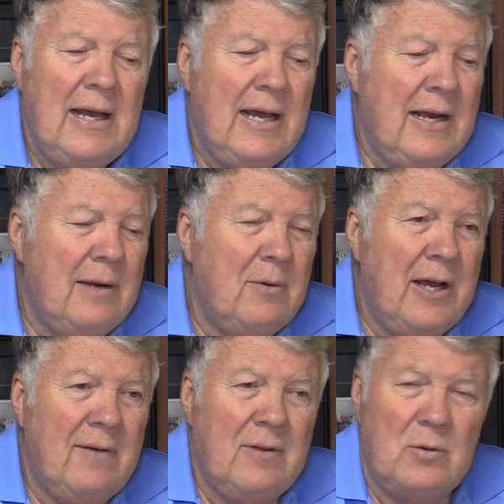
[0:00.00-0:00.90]
And then
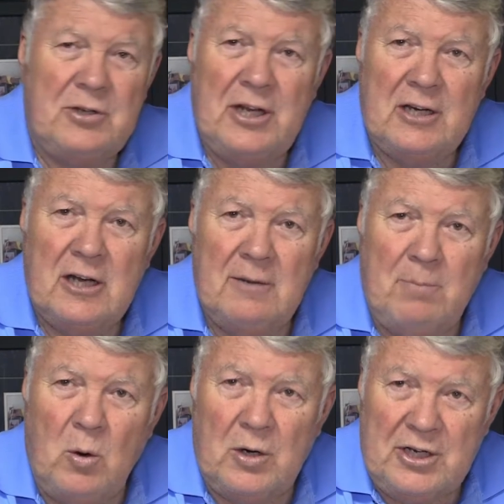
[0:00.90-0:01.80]
we have those center
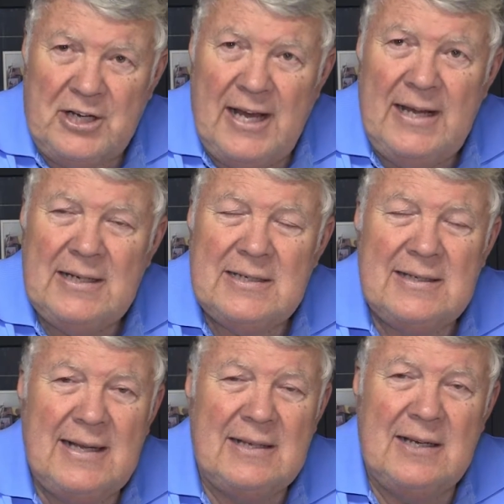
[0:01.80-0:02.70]
cut pork steaks.
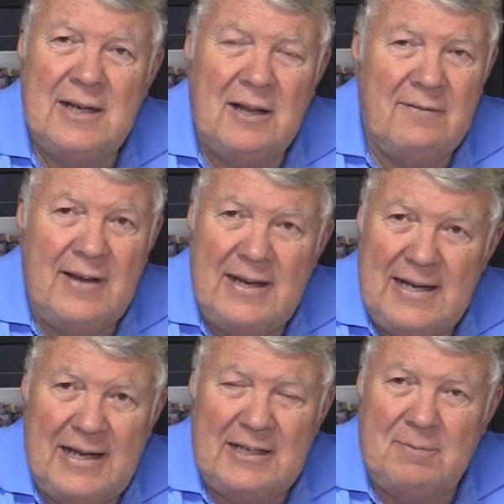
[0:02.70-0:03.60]
That's another
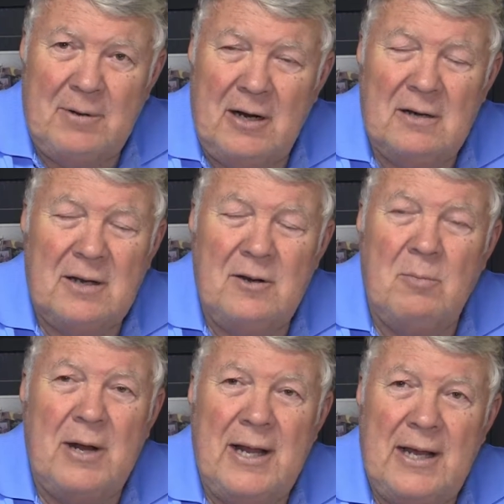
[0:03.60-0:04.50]
fantastic product that
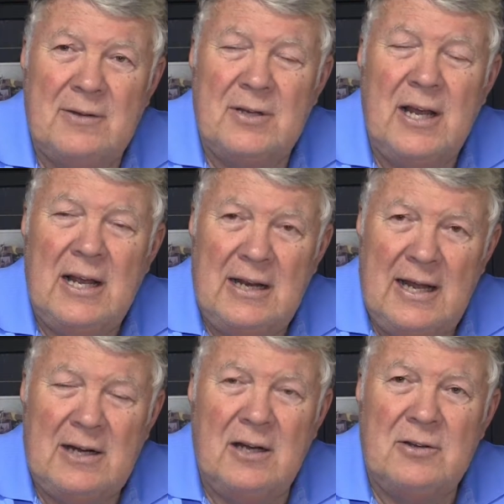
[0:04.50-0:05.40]
nobody has
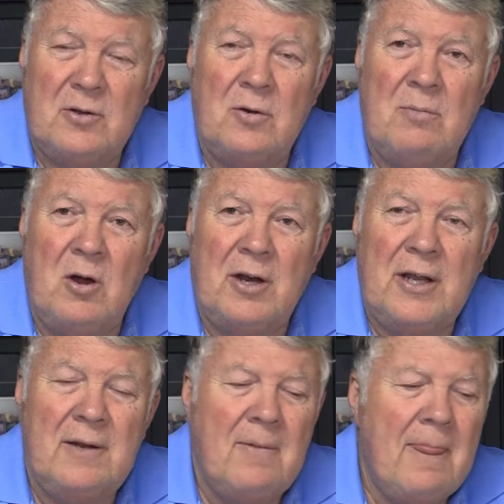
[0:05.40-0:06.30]
like us on the market.